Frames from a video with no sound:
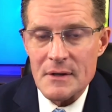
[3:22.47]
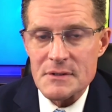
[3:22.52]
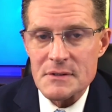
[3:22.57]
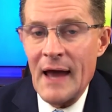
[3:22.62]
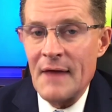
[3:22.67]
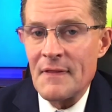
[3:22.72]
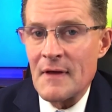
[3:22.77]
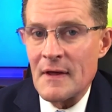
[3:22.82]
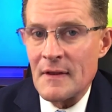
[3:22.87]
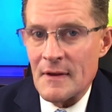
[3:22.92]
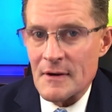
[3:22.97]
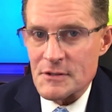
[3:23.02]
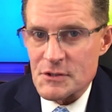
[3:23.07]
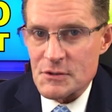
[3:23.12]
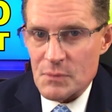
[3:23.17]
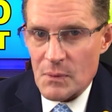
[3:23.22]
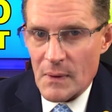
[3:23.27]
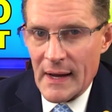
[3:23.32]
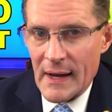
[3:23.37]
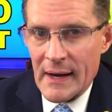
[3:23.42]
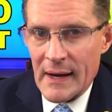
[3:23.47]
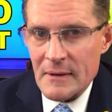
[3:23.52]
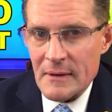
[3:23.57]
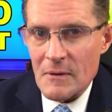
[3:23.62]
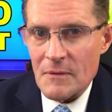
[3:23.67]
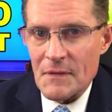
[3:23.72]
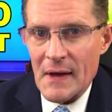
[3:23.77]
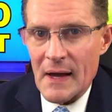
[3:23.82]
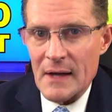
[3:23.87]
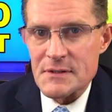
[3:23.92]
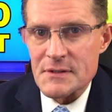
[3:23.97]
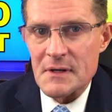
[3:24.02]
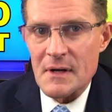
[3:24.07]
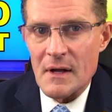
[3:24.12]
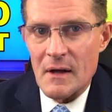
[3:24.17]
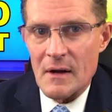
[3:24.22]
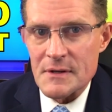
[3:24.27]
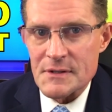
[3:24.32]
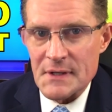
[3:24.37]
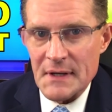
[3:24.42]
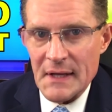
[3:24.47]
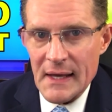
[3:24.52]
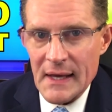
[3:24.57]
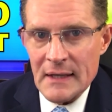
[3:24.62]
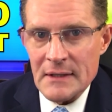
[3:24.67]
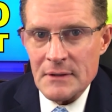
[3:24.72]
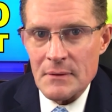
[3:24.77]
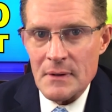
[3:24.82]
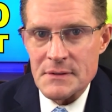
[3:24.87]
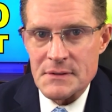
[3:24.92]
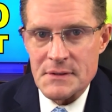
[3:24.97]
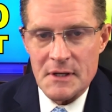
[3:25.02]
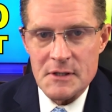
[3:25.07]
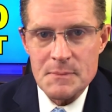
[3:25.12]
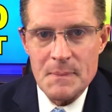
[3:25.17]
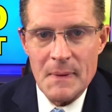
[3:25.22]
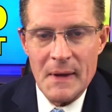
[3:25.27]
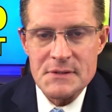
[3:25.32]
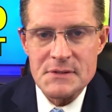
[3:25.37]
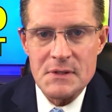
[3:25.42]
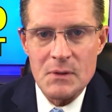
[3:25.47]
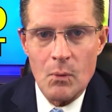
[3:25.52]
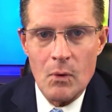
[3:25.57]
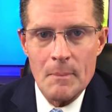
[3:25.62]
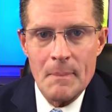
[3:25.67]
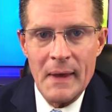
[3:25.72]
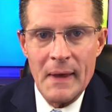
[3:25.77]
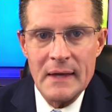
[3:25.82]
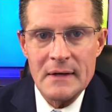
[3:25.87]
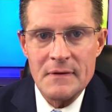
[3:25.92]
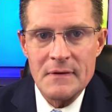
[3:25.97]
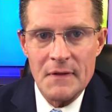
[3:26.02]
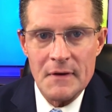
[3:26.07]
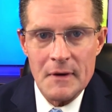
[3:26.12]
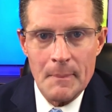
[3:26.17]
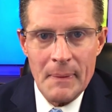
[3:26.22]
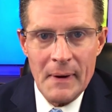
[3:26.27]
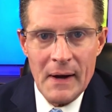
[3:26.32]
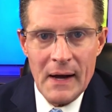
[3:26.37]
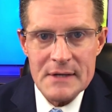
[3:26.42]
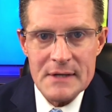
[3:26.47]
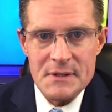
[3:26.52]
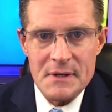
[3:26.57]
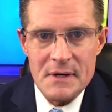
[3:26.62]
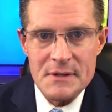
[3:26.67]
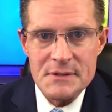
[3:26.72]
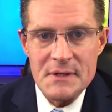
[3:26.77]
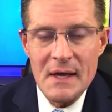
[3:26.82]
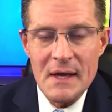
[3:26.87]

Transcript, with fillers: And then there's $300,000 in interest expense that we paid to the depositors.